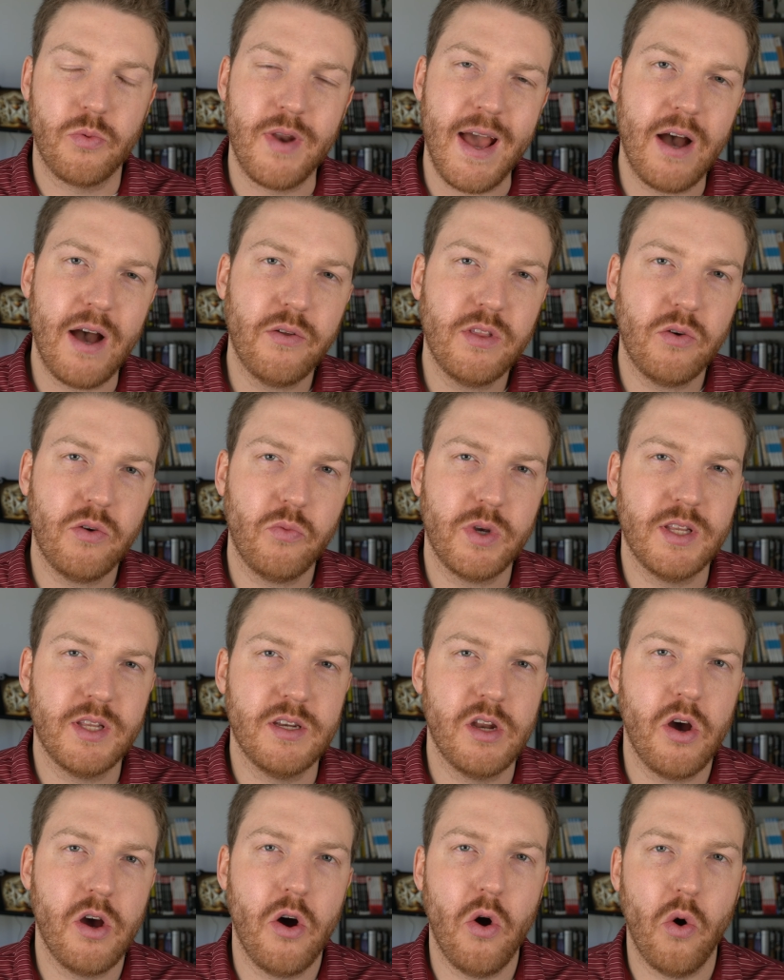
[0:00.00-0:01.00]
So now that we
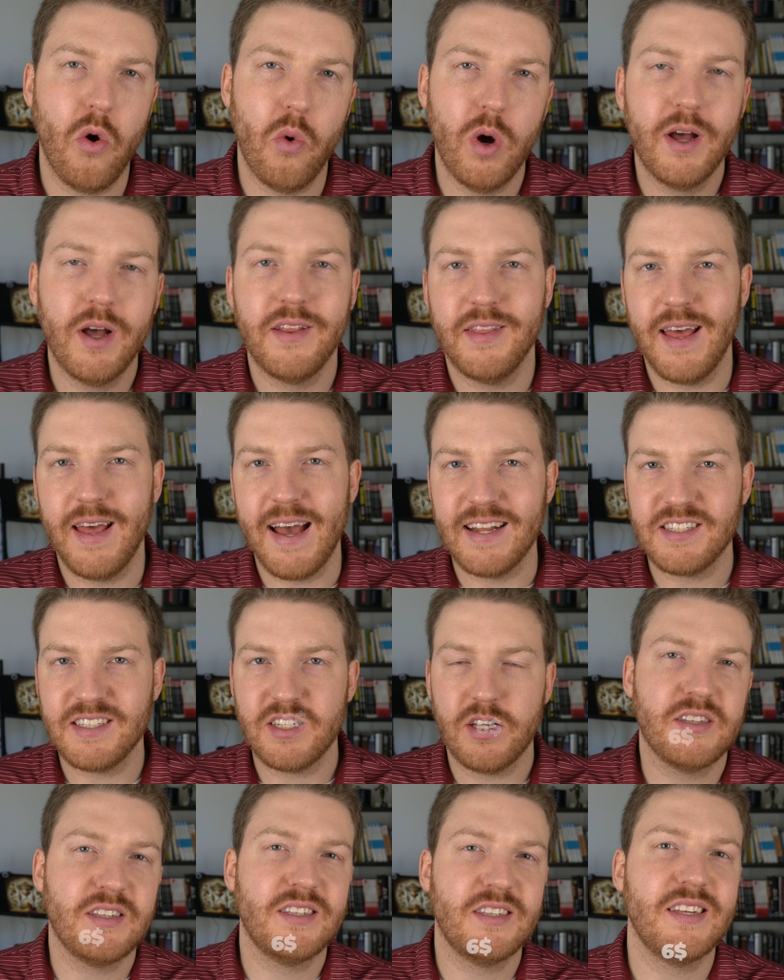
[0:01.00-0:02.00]
know that
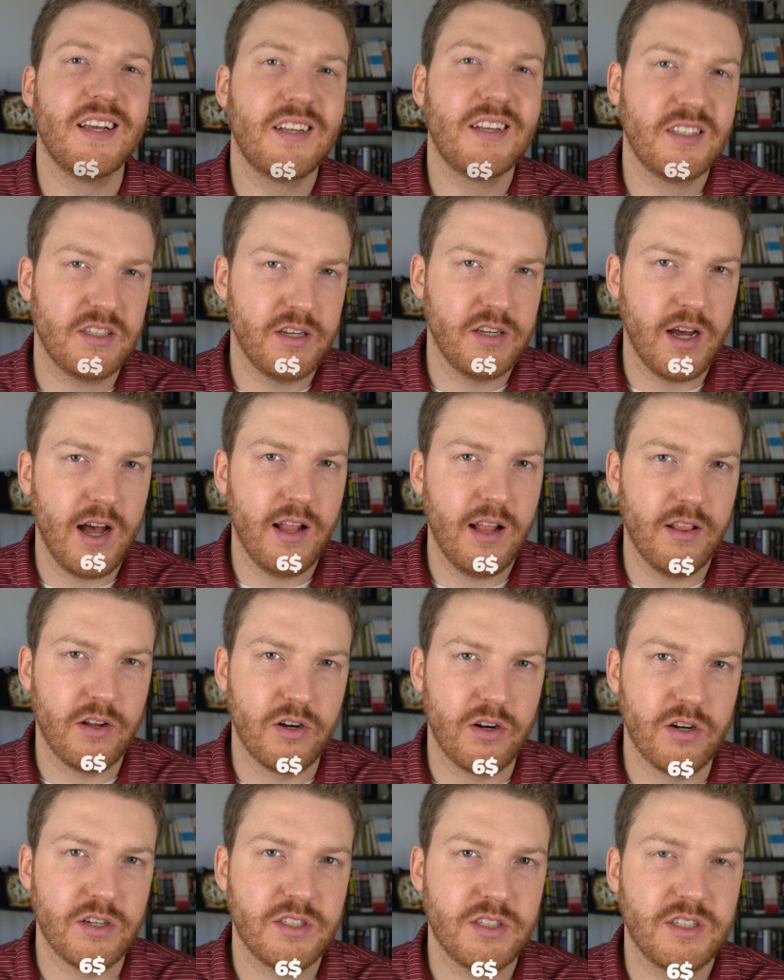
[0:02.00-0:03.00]

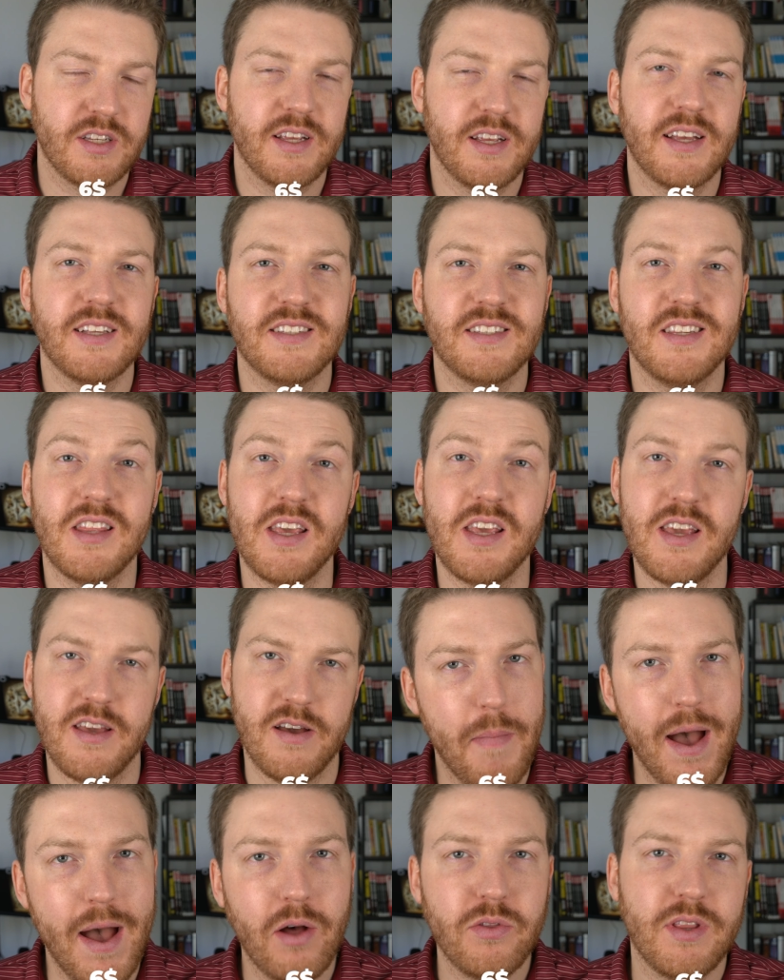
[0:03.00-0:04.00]
$6 is the
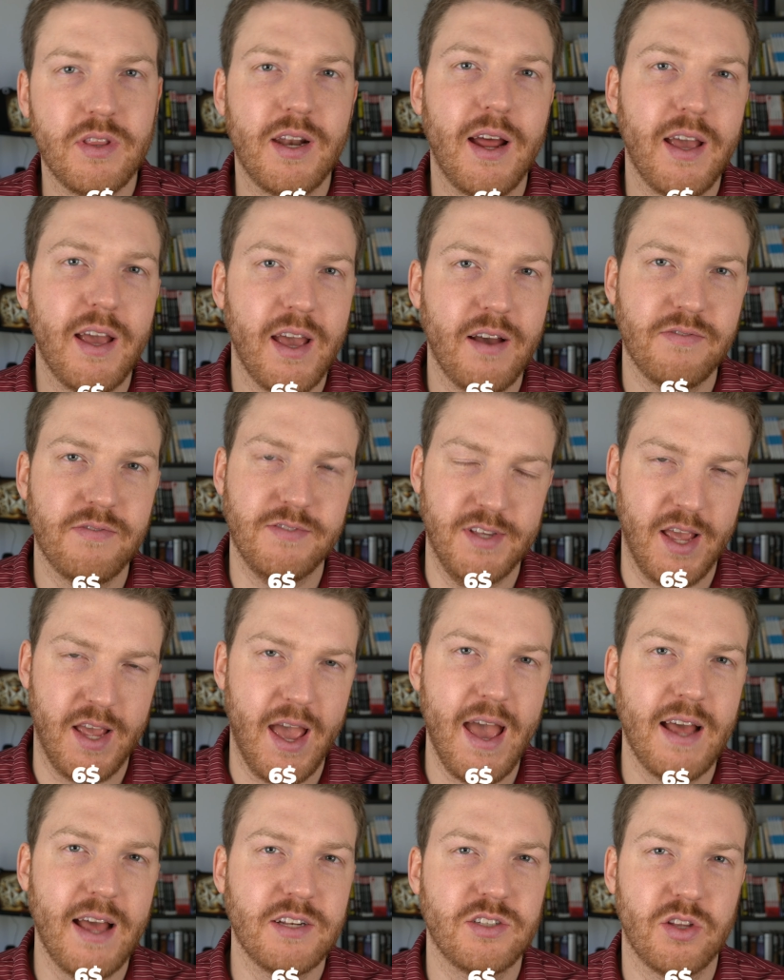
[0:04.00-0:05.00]
amount that I have to
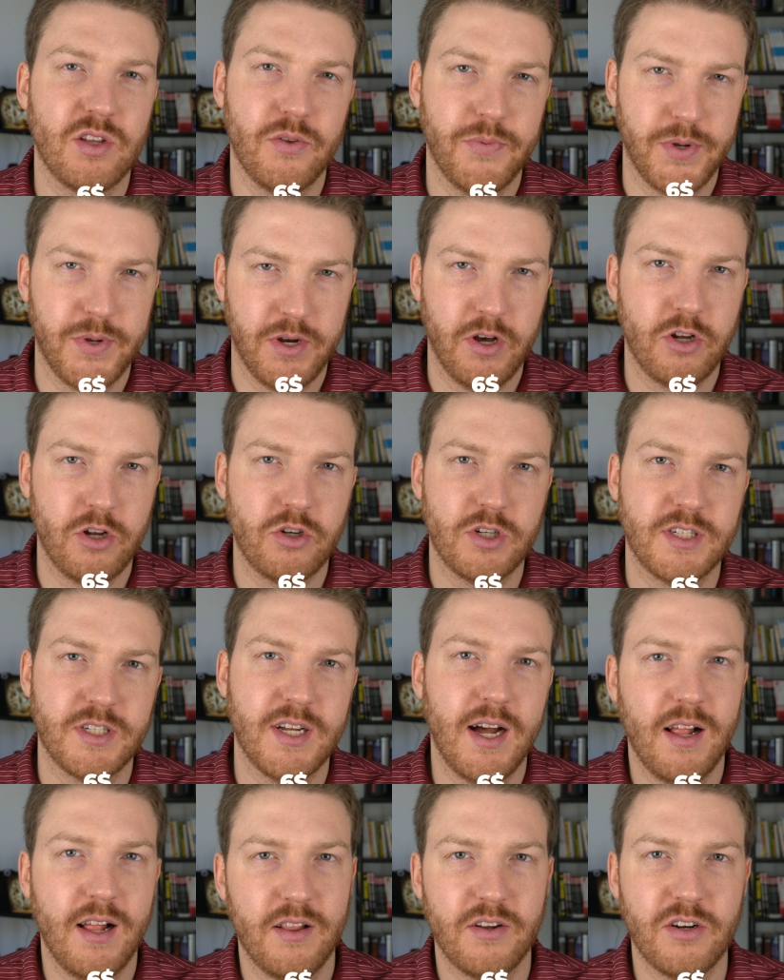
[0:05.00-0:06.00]
add to the
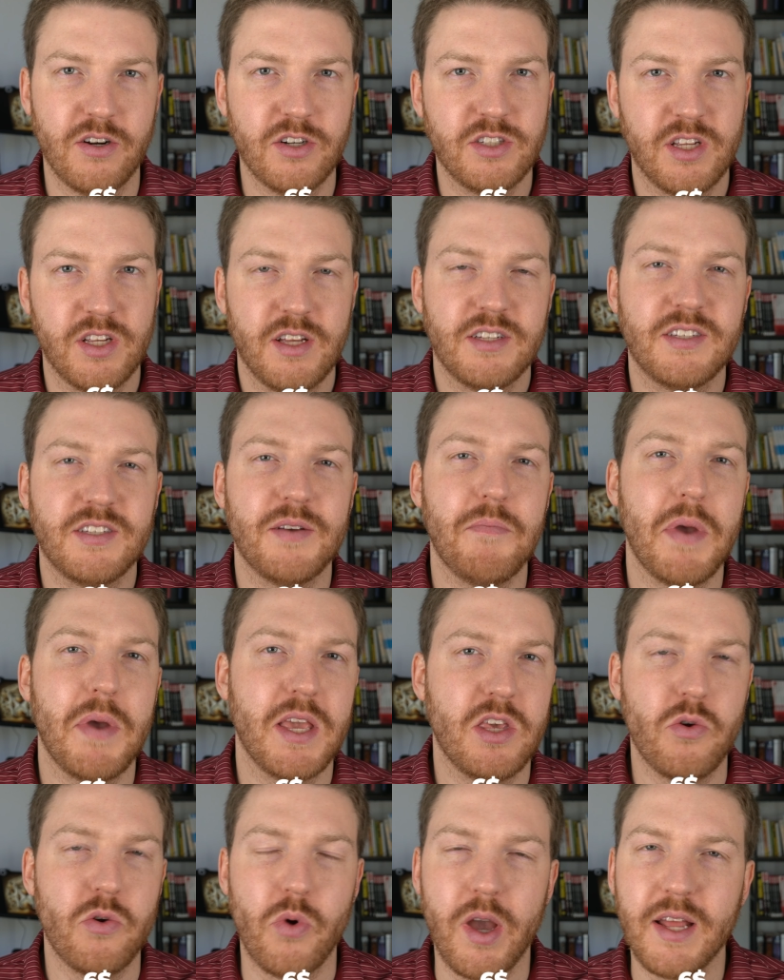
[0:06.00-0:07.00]
$100 to
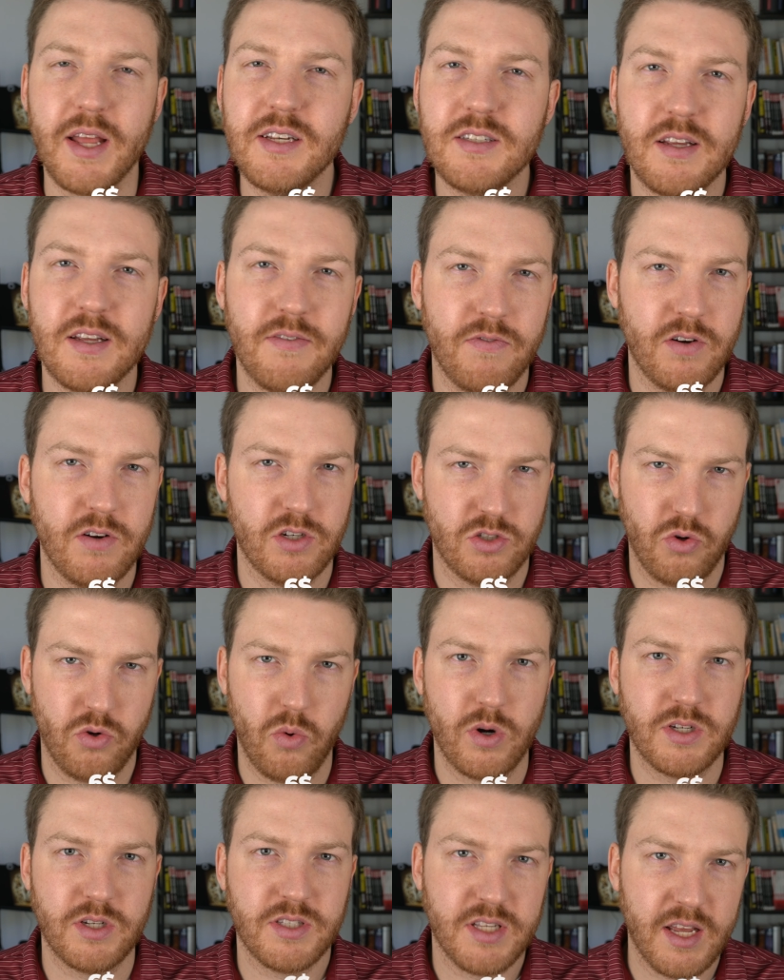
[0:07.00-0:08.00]
make you indifferent
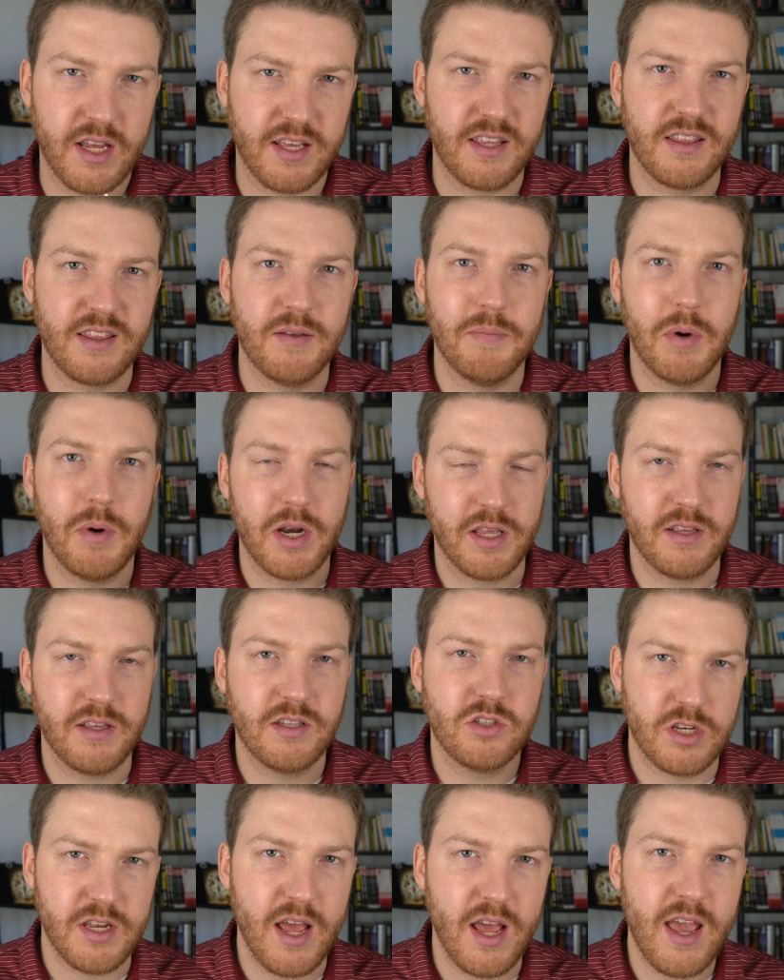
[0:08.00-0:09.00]
towards taking the money
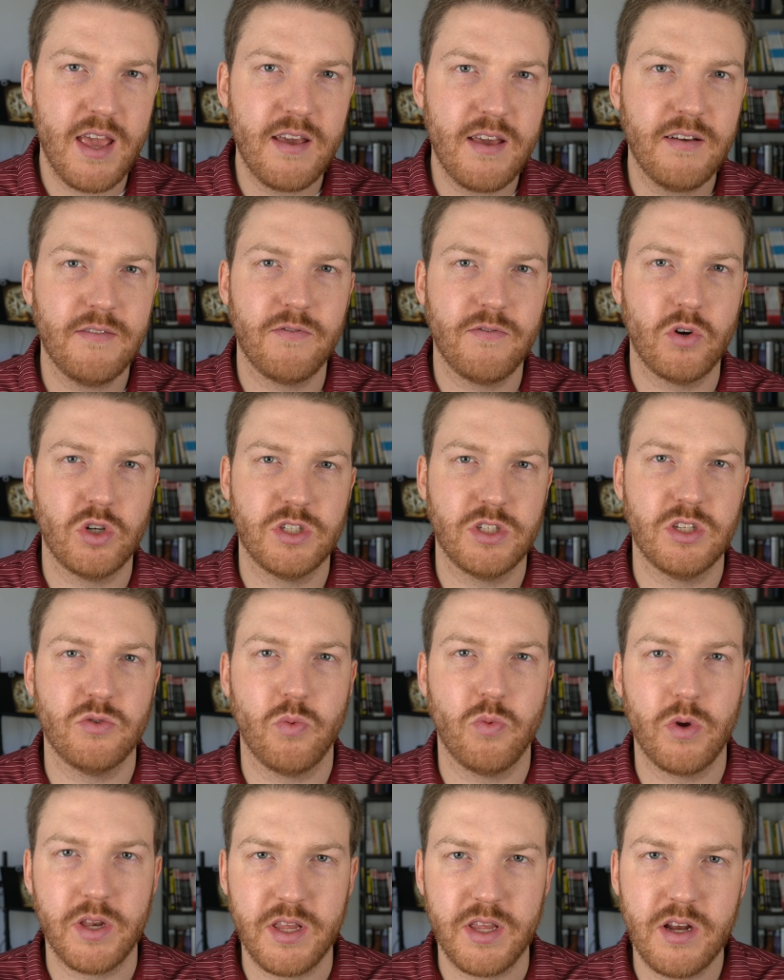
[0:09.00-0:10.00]
today versus
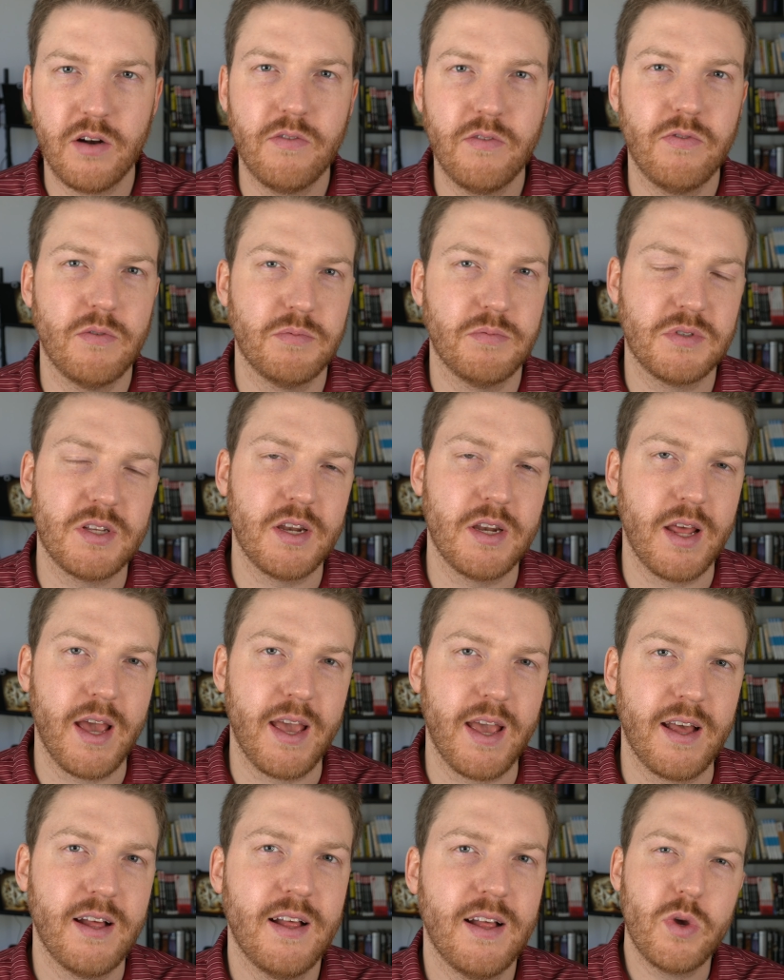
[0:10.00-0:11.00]
one year from
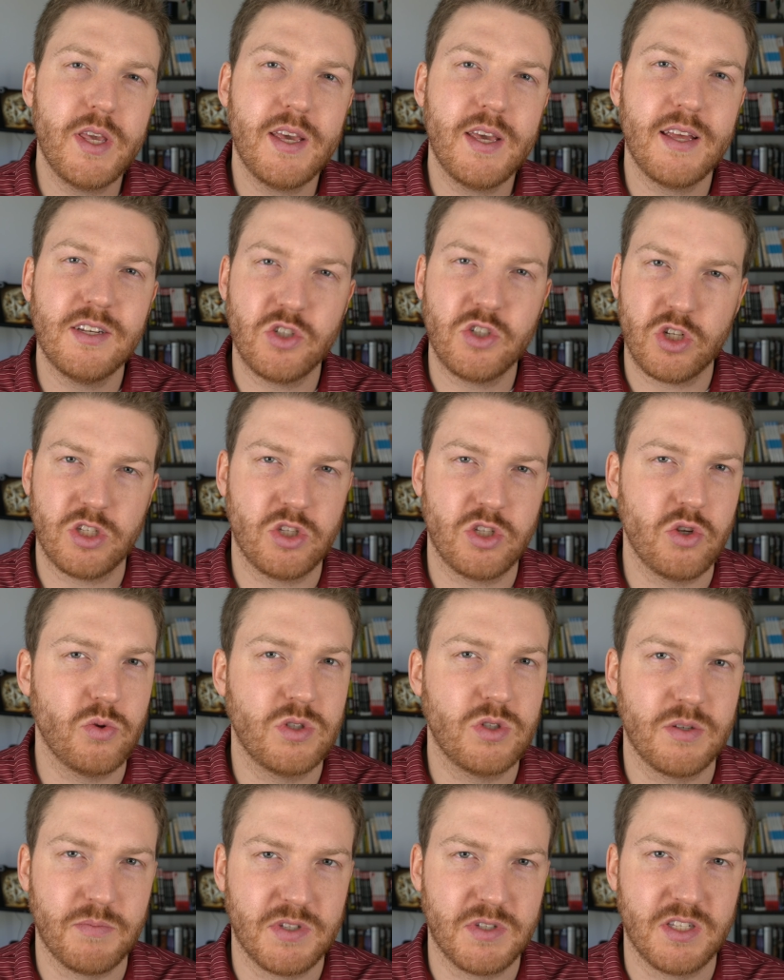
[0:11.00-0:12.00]
today, we can just do
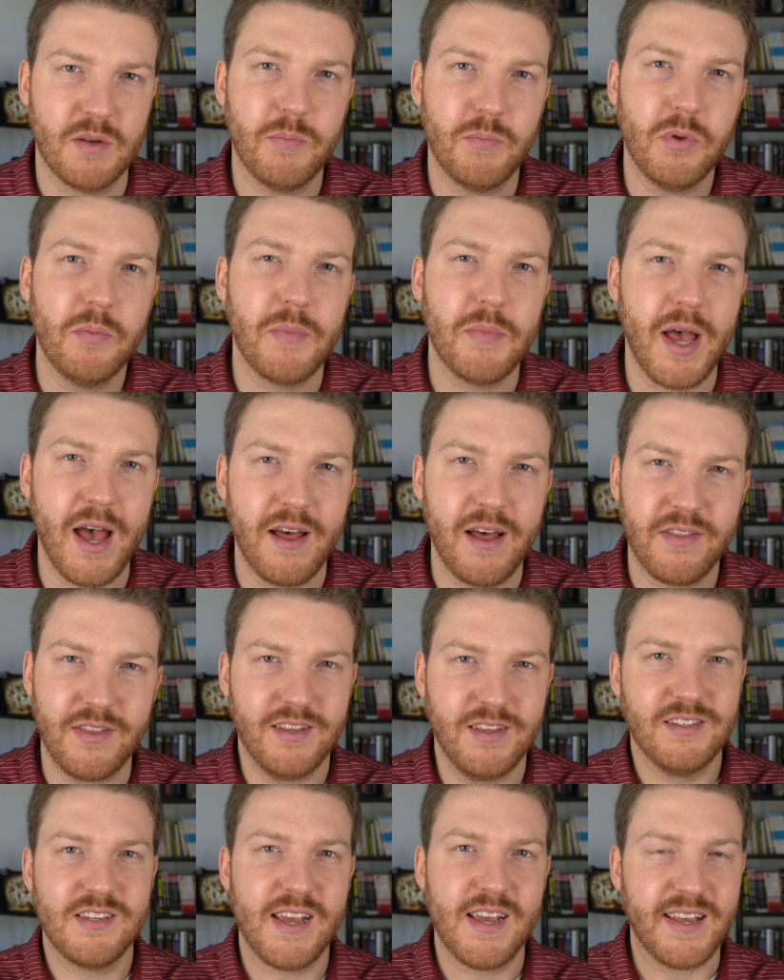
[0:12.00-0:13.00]
some simple math
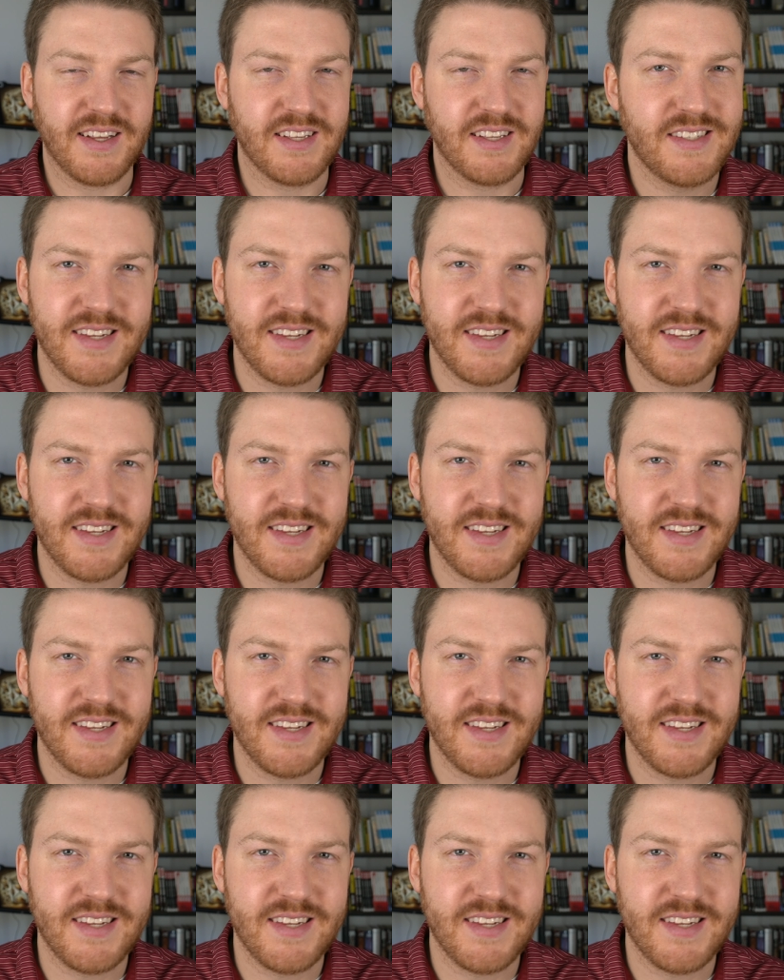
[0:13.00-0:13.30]
and take